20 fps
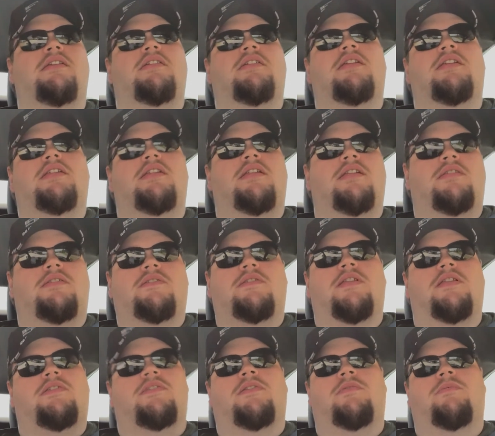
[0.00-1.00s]
and
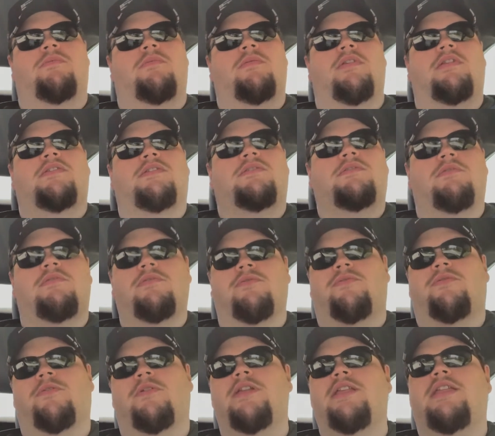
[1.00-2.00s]
it's sort of
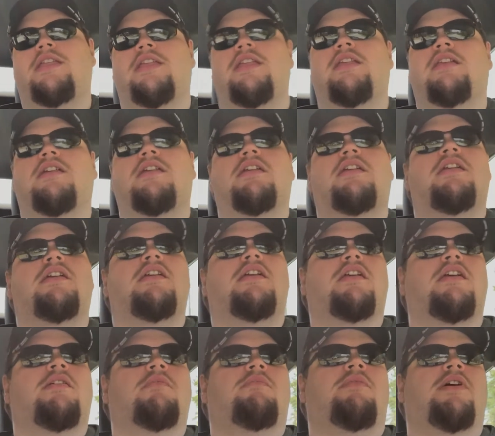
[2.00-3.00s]
freaky,
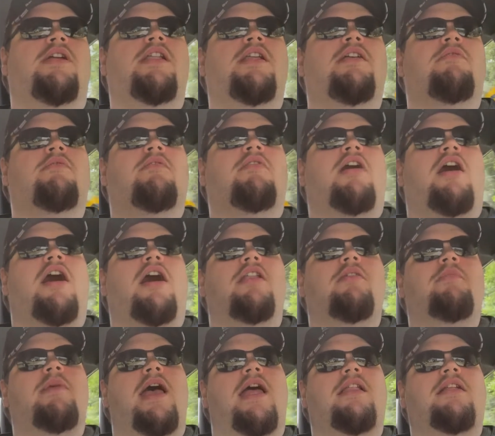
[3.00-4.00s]
but it will
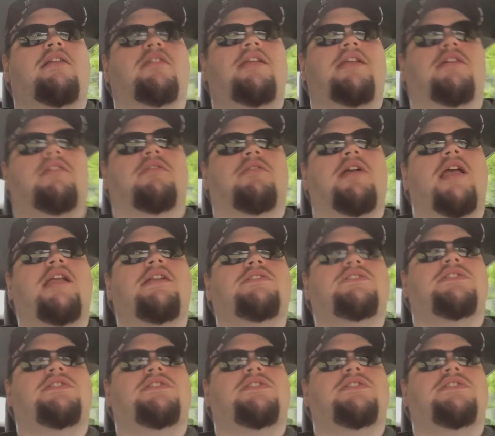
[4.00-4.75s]
automatically correct